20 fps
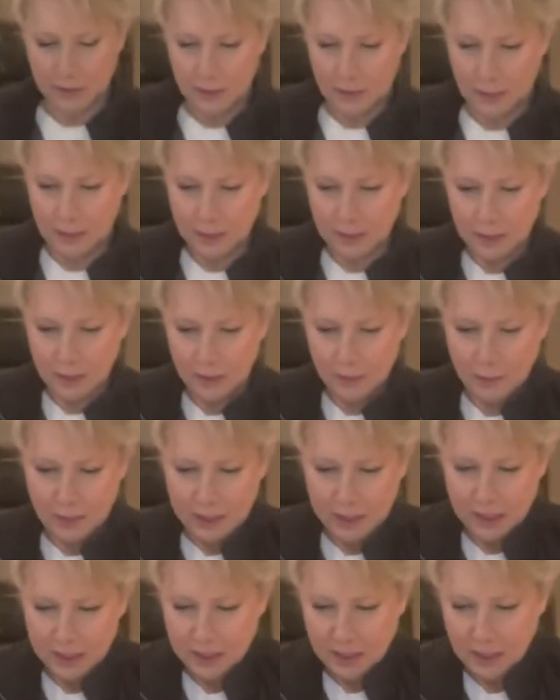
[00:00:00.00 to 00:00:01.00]
and so we're
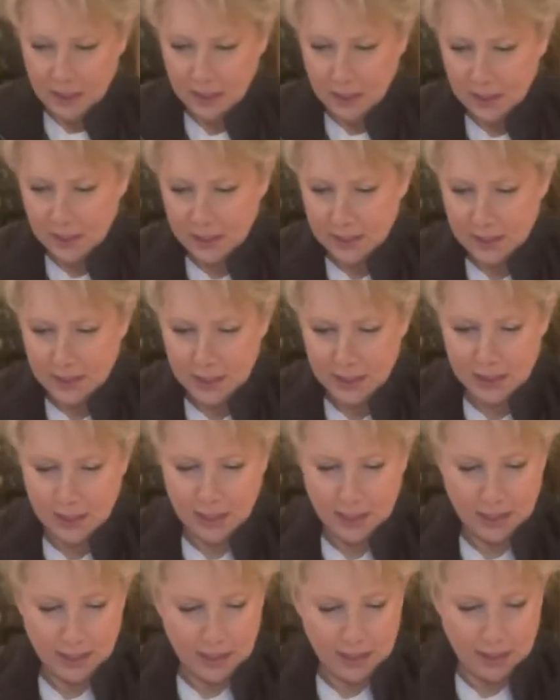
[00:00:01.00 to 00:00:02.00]
just going to stick
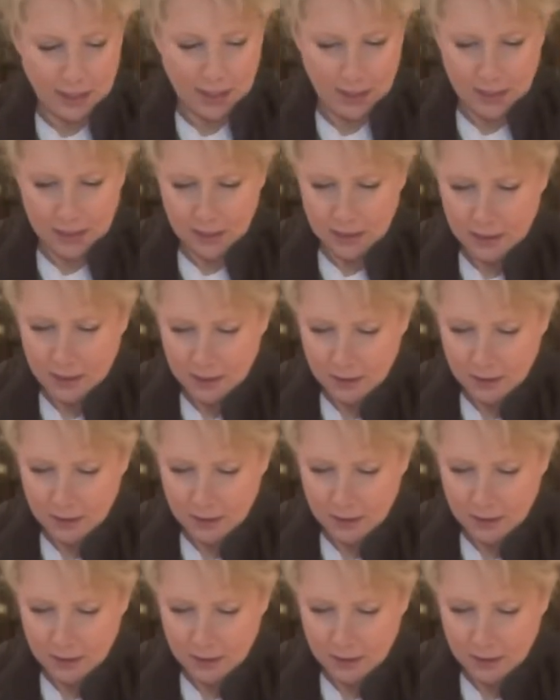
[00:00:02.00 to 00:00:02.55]
that